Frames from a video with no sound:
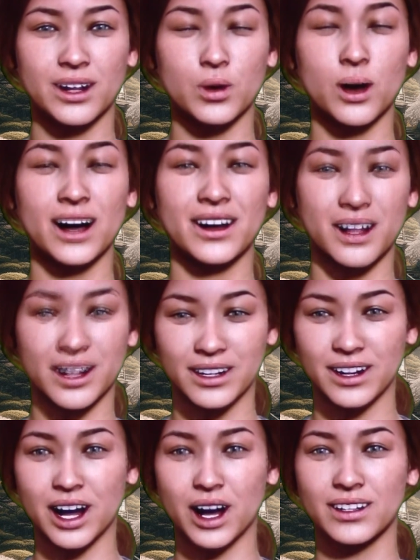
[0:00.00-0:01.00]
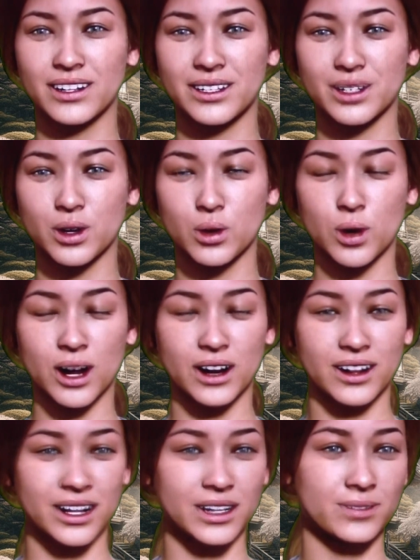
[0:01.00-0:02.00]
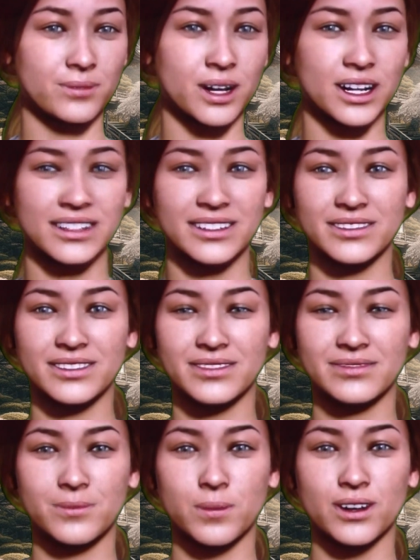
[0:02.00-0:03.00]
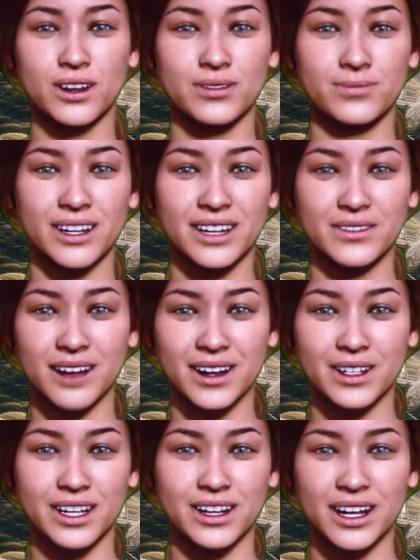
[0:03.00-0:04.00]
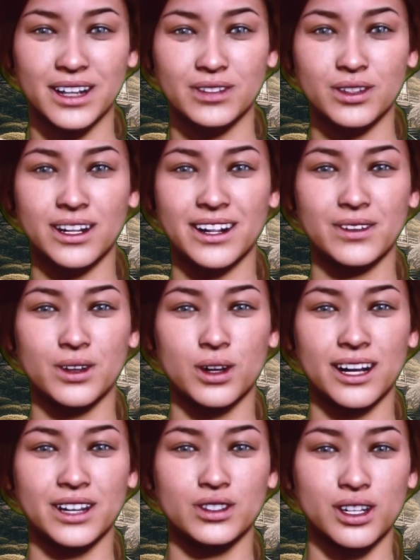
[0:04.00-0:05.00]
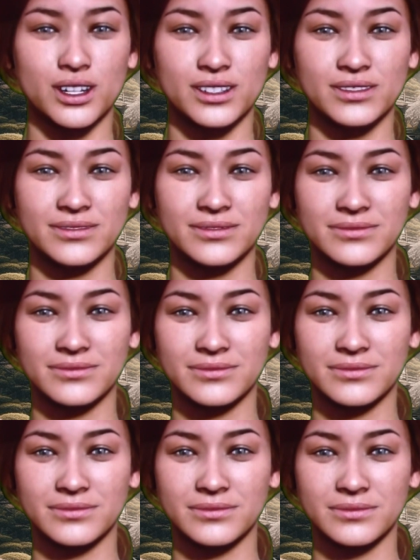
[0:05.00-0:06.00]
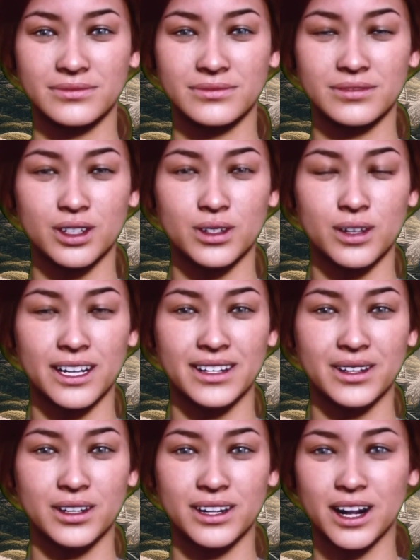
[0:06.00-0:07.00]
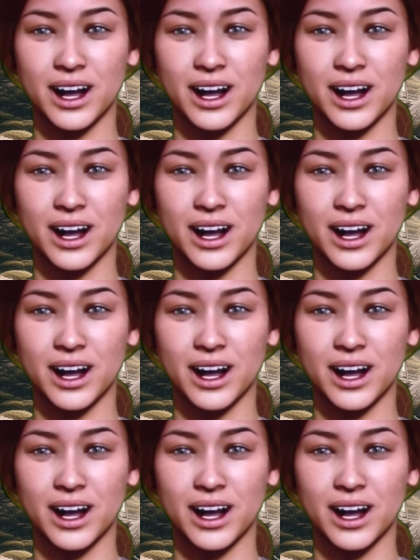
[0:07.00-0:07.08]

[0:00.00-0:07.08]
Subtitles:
in a way that enhances your wealth and abundance, preferably facing the entrance of your kitchen. Use scented